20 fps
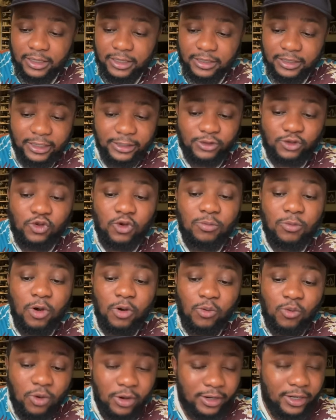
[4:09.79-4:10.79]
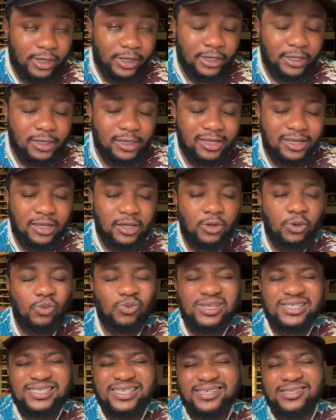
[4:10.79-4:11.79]
There's no more quarrel.
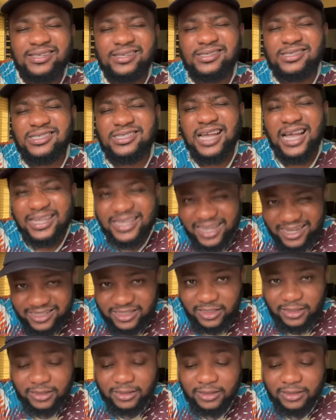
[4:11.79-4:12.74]
Wizkid is tired.